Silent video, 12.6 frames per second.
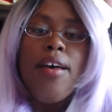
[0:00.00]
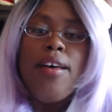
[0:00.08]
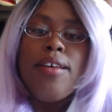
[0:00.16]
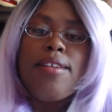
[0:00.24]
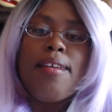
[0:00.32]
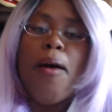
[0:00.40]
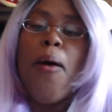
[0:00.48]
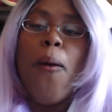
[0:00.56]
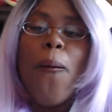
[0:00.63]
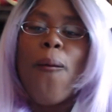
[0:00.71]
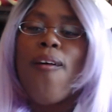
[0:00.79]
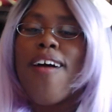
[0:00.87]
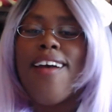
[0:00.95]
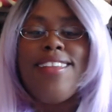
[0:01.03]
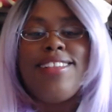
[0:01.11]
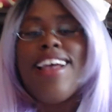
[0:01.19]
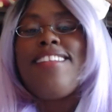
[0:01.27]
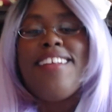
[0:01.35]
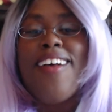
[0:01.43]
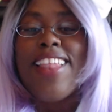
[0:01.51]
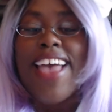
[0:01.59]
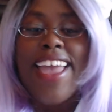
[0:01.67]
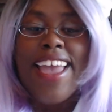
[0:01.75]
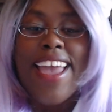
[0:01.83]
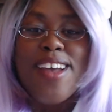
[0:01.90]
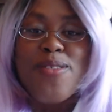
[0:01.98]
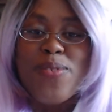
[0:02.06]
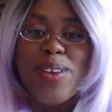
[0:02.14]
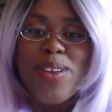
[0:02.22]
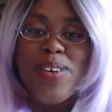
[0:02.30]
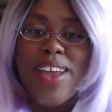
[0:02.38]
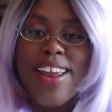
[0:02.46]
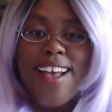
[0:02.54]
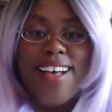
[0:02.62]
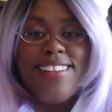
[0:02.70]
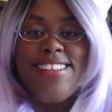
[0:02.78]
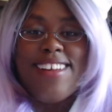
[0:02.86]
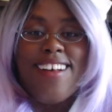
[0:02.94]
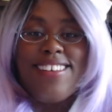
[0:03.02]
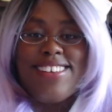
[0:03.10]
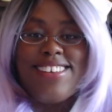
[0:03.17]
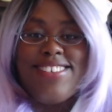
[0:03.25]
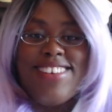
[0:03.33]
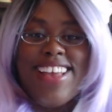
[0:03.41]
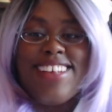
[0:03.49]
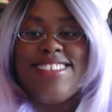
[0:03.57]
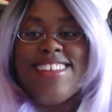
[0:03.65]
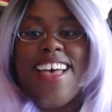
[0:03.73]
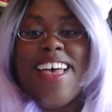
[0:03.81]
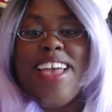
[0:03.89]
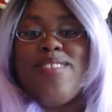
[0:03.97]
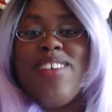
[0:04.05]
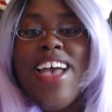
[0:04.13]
So, that's all I have for you, and I'll talk to you next time.